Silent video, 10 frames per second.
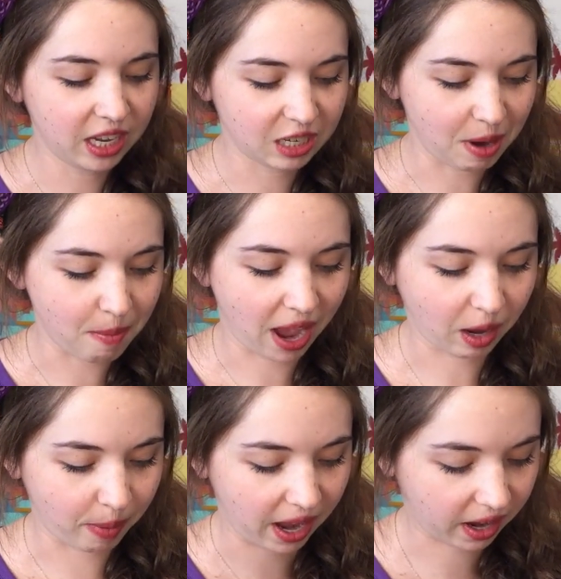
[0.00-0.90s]
to my
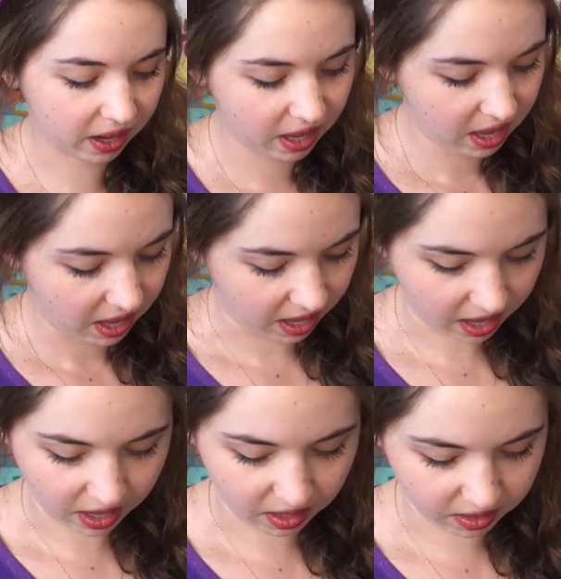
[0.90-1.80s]
backpack,
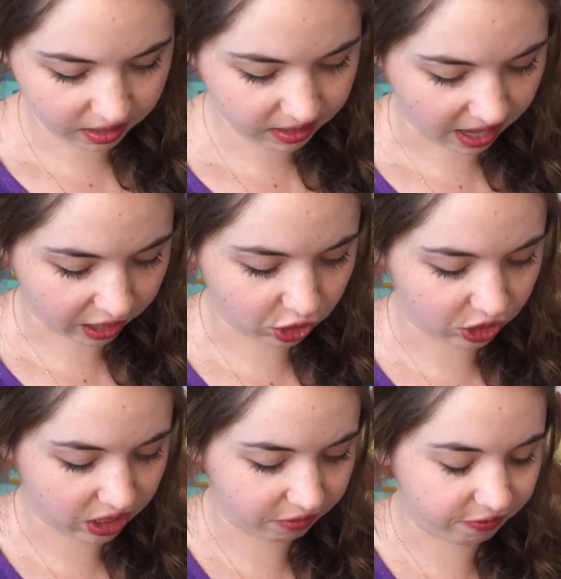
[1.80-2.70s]
and this
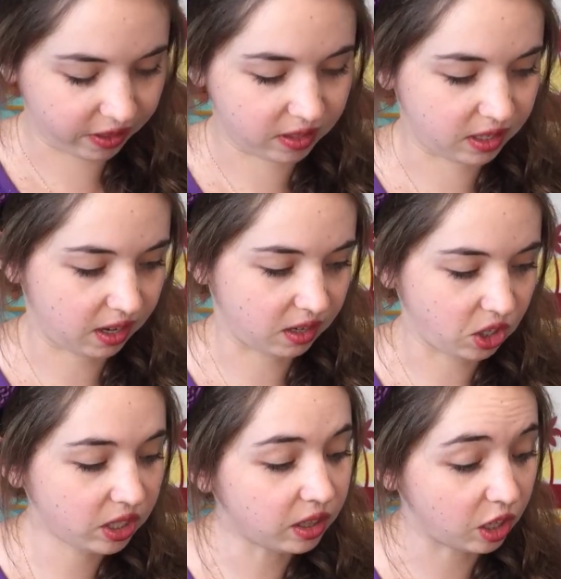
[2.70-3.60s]
actually fits in
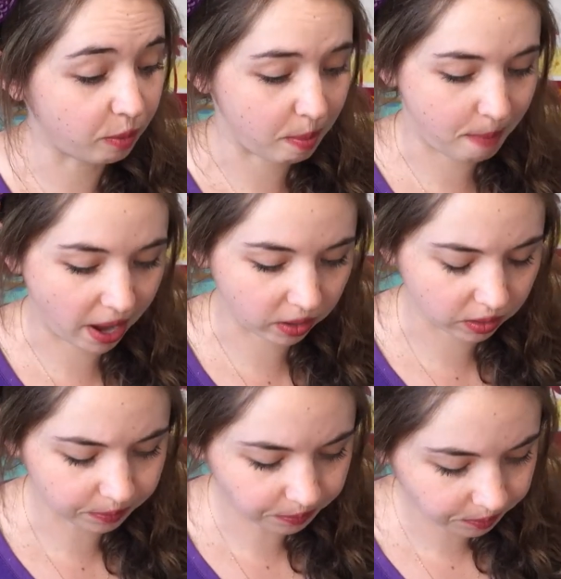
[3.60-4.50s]
just a little bit better.